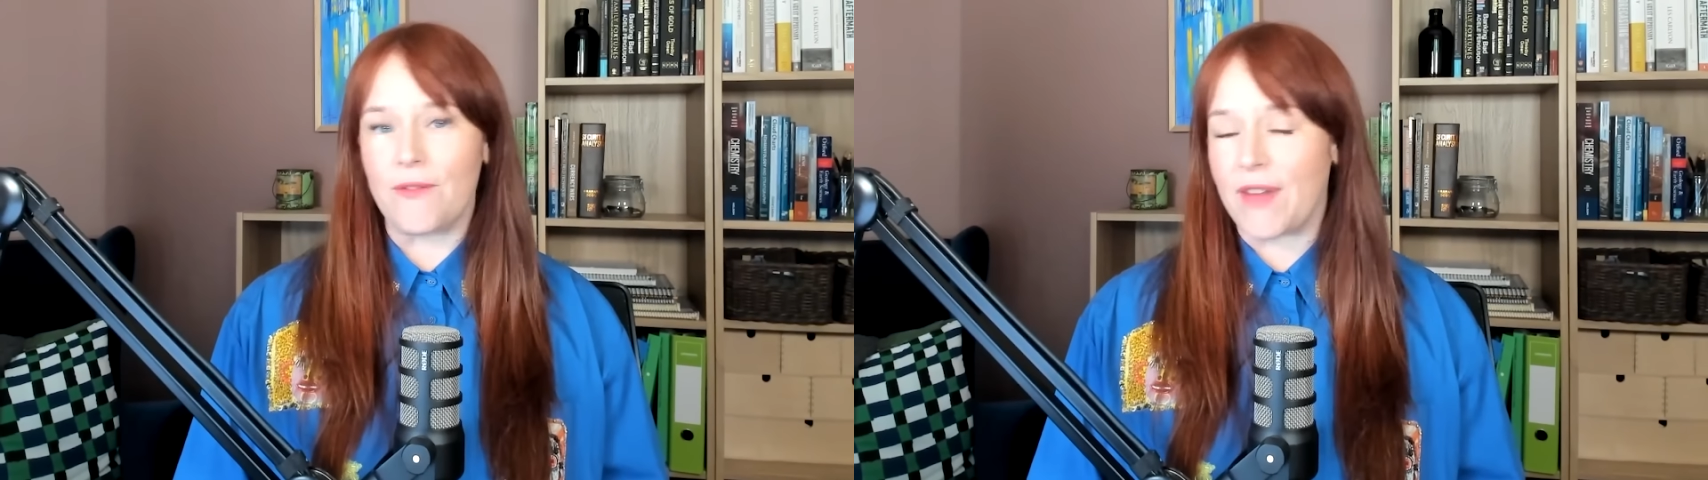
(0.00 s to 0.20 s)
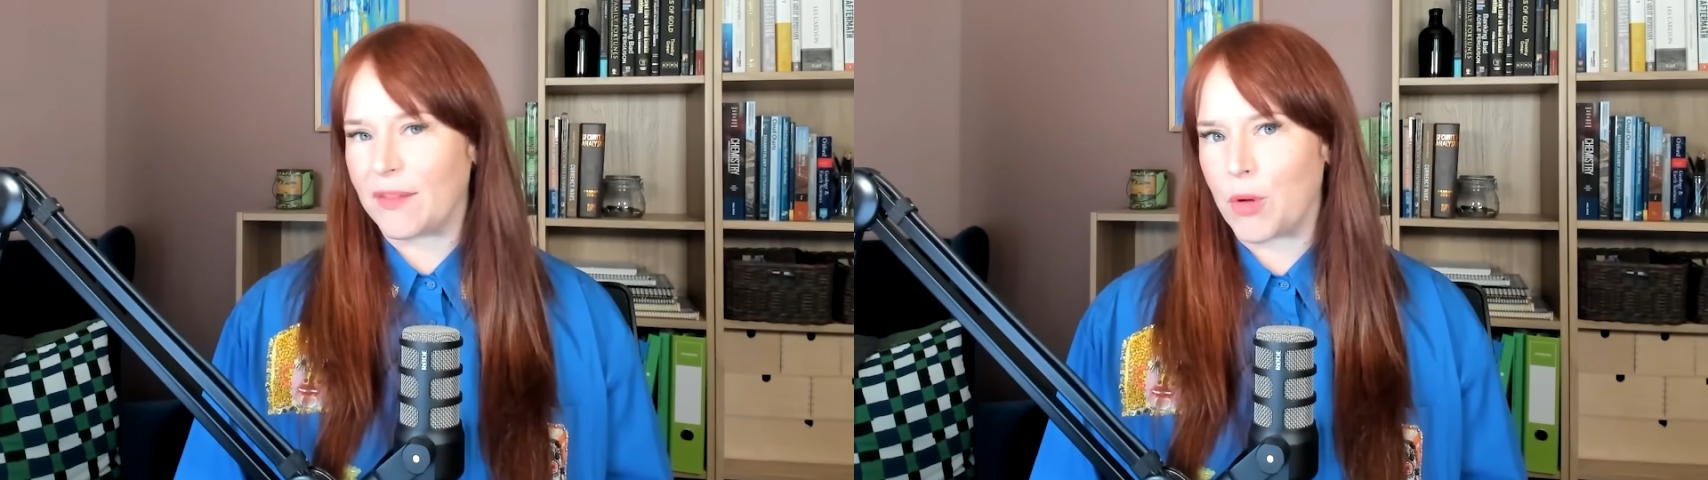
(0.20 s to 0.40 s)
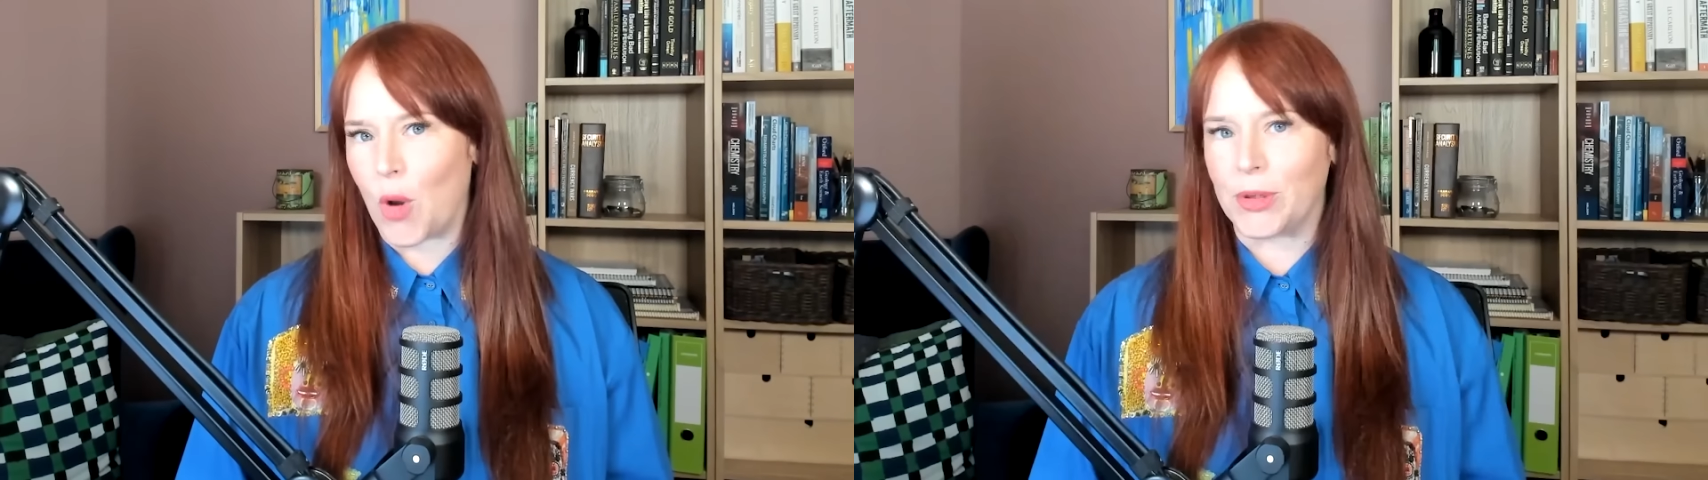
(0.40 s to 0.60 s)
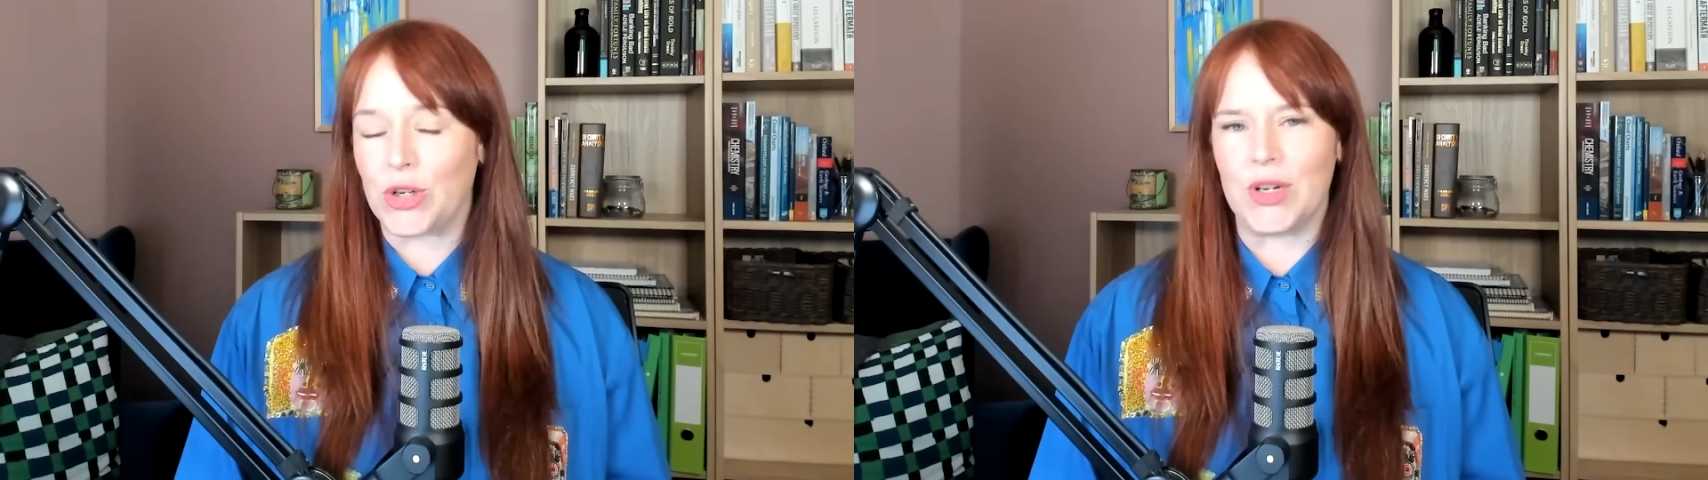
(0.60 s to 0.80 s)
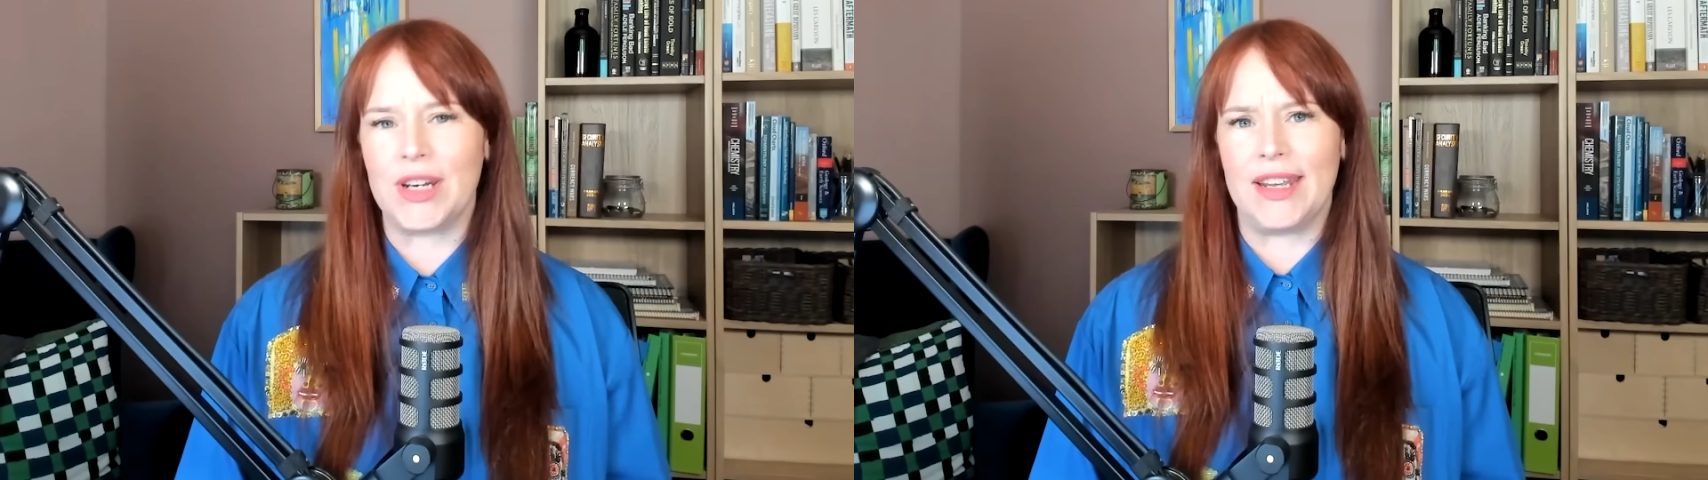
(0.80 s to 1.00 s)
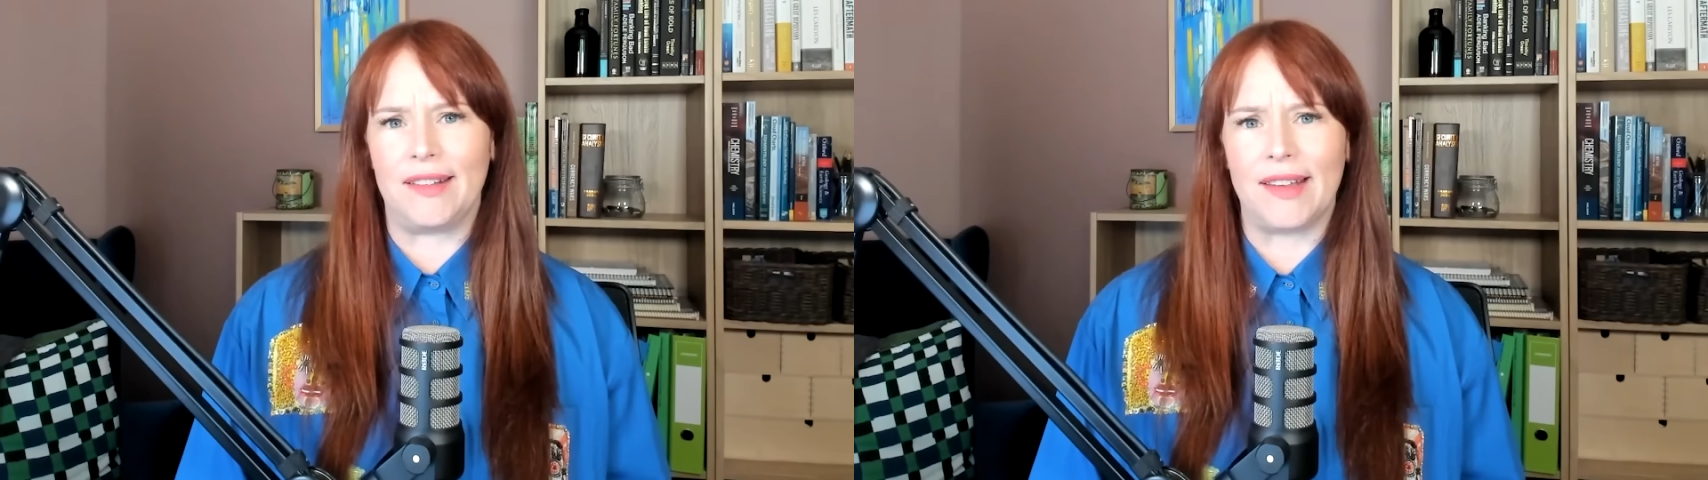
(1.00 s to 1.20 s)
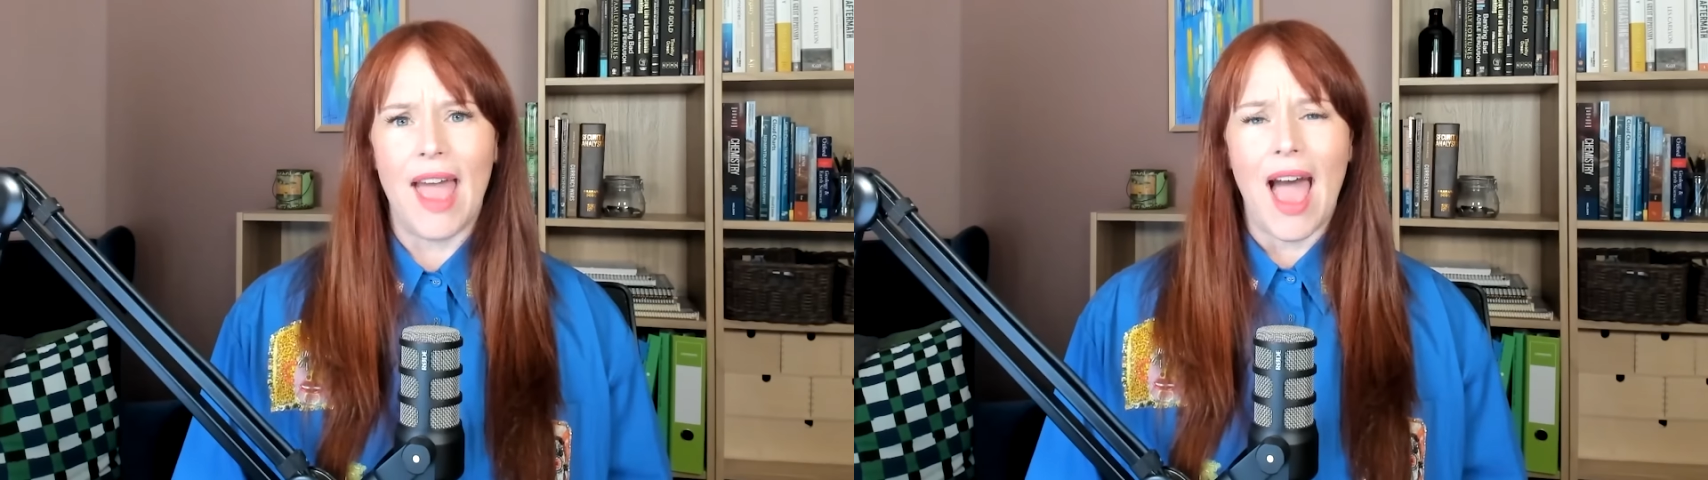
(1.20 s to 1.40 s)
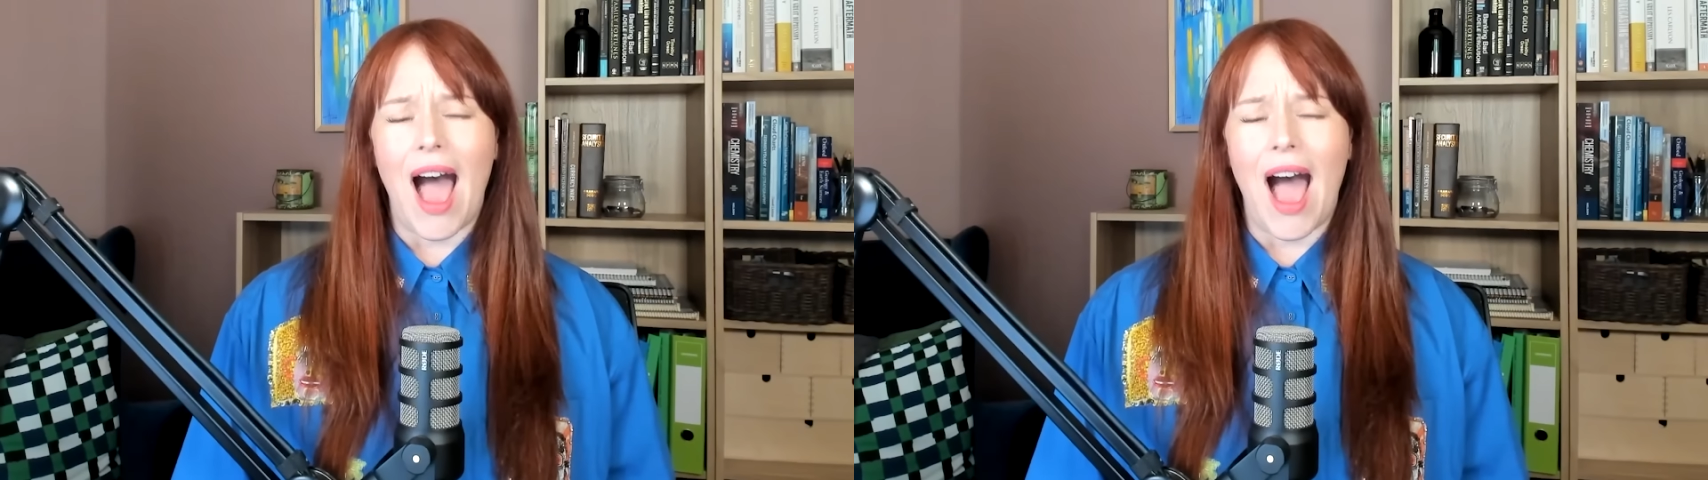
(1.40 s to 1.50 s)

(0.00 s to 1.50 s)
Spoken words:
investment opportunities,